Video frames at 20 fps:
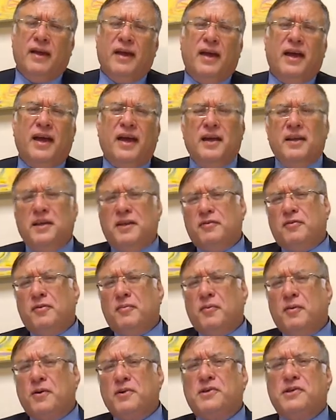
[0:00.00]
and if a
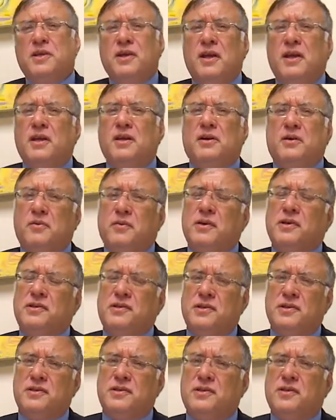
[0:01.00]
person
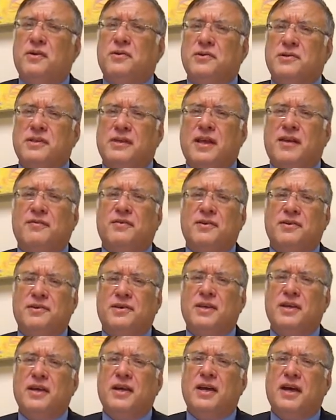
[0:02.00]
increases those levels
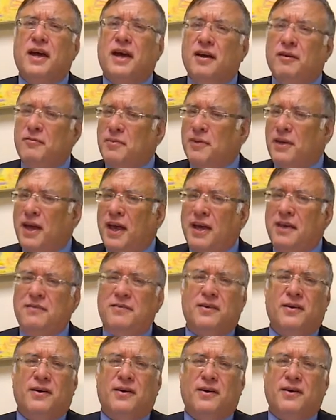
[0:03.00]
of
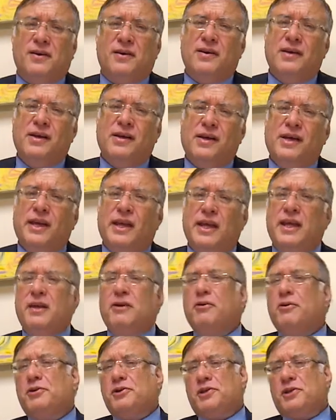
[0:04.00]
behavior, he
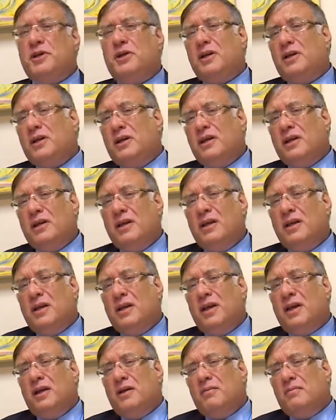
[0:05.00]
or she
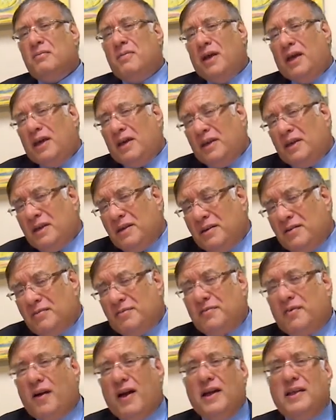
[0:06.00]
may
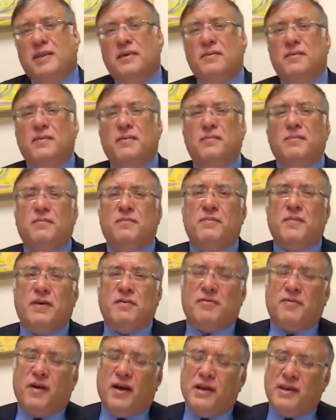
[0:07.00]
find
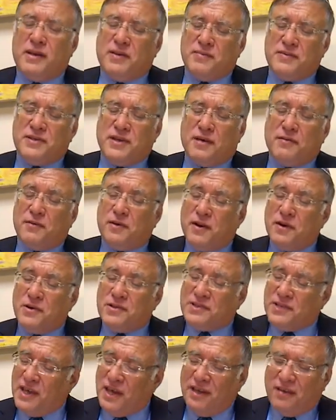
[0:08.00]
himself or
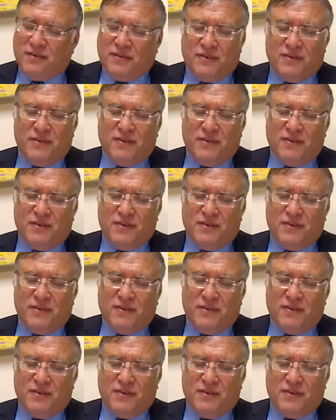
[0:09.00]
herself